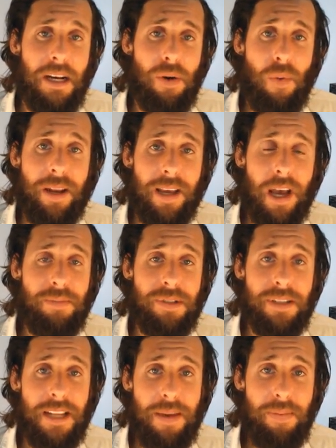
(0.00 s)
When it comes to
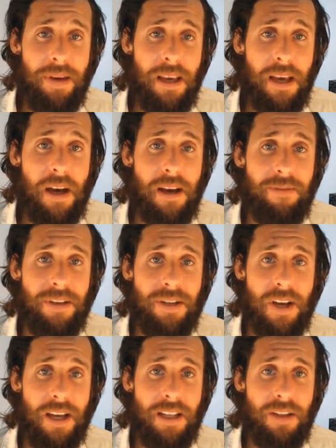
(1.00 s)
sleeping, I've
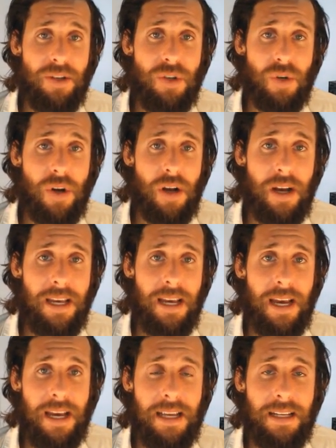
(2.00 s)
decided to try
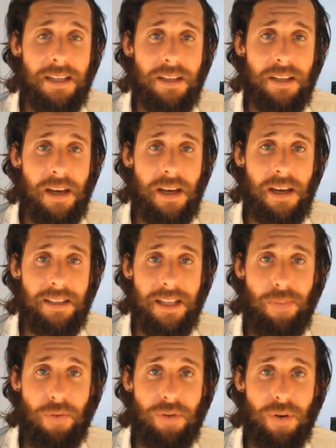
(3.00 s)
and
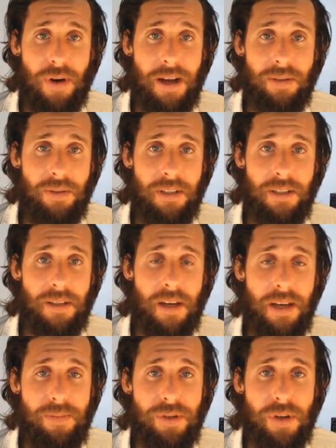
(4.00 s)
sleep off the ground this
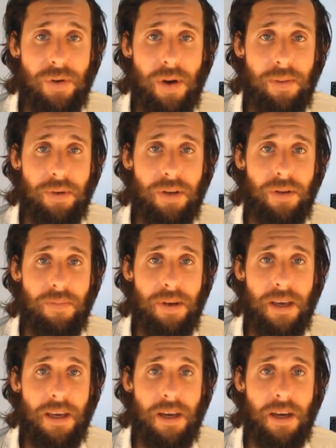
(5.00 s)
time, so I'm going to
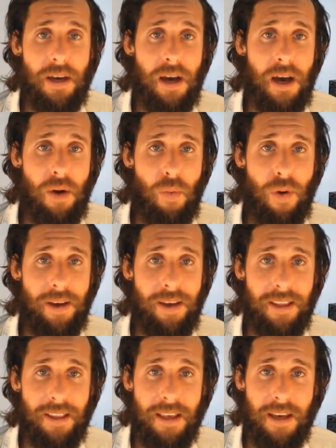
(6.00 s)
be
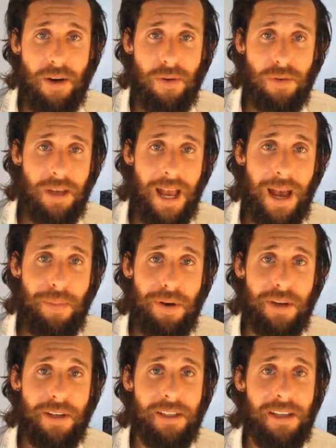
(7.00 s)
working the old
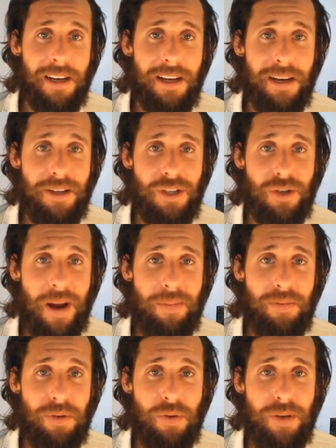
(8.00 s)
hammock
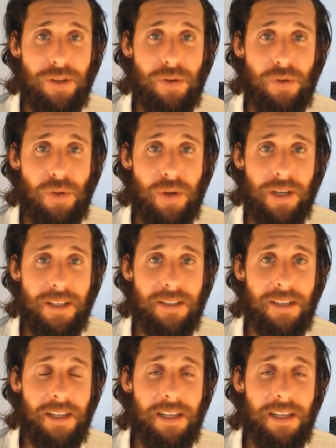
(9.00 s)
strapped between 2 trees.